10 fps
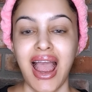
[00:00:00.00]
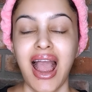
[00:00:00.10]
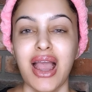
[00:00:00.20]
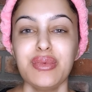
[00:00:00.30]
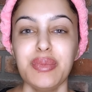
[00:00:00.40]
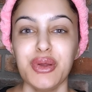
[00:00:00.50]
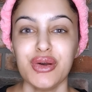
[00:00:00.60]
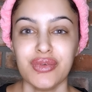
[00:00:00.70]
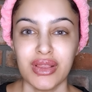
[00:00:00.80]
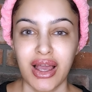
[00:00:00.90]
Hi, my
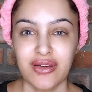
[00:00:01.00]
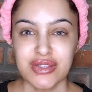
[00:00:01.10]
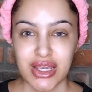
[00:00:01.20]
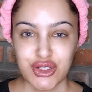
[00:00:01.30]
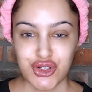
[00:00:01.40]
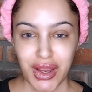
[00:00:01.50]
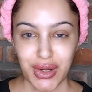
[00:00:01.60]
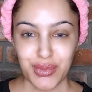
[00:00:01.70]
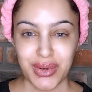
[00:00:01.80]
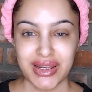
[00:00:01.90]
beautiful loves. It's
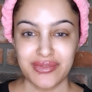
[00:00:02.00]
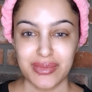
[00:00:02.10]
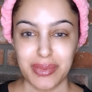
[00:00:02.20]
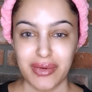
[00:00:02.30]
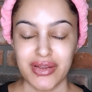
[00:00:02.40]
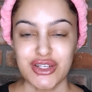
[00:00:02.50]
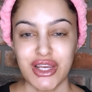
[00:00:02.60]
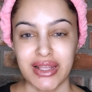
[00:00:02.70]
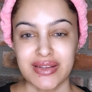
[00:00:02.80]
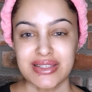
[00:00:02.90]
Shiloh Wood here from Perfect
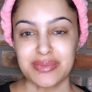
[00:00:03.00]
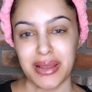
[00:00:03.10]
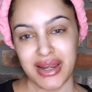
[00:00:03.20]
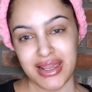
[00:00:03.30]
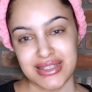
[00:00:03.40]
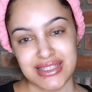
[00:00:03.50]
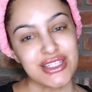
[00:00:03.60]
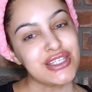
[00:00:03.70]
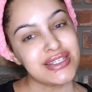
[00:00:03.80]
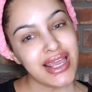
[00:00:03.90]
Shade Cosmetics.
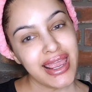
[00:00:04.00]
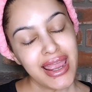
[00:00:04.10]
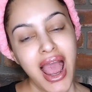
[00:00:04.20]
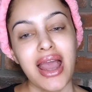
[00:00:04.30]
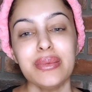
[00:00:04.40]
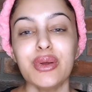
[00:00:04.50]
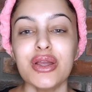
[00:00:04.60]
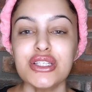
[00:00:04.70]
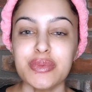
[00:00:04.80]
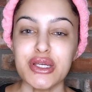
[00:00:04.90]
Today, I am
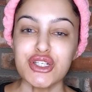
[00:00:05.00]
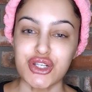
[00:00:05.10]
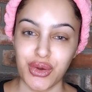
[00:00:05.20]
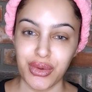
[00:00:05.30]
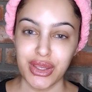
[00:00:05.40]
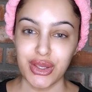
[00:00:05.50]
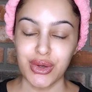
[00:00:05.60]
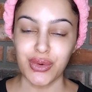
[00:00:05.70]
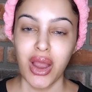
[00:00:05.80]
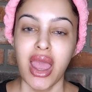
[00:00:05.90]
going to be showing
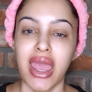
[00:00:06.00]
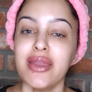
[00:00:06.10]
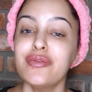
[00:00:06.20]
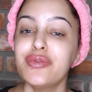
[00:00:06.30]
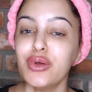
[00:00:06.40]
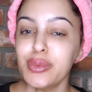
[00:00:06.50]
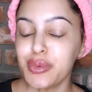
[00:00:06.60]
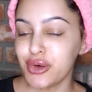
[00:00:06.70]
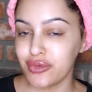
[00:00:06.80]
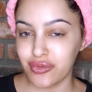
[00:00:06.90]
you a
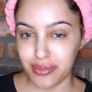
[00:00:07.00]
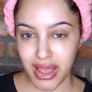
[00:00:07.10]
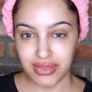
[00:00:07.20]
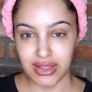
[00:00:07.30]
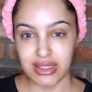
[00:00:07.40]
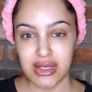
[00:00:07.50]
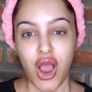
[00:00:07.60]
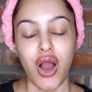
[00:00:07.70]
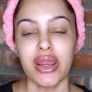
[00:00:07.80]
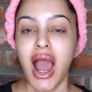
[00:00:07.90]
foolproof method
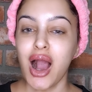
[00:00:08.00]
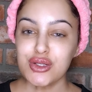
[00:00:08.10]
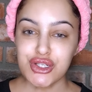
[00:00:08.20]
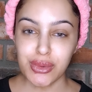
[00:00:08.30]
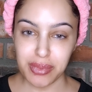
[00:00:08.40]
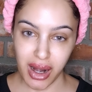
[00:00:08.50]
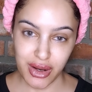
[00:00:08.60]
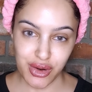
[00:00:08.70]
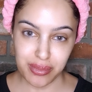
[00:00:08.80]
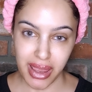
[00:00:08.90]
on how to apply
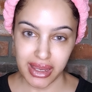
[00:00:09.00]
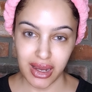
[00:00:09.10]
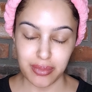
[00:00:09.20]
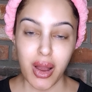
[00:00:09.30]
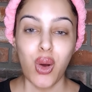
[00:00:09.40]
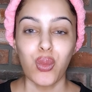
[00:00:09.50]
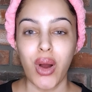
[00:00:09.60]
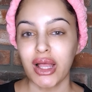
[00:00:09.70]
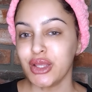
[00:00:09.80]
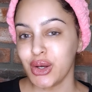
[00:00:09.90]
your makeup
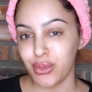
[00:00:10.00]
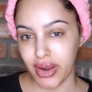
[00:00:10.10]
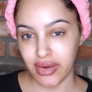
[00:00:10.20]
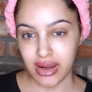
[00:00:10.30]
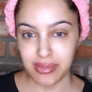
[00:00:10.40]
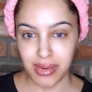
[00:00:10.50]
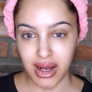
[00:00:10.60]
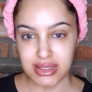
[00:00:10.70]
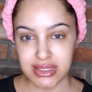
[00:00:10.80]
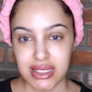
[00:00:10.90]
while you're wearing a
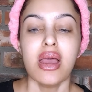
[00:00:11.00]
mask.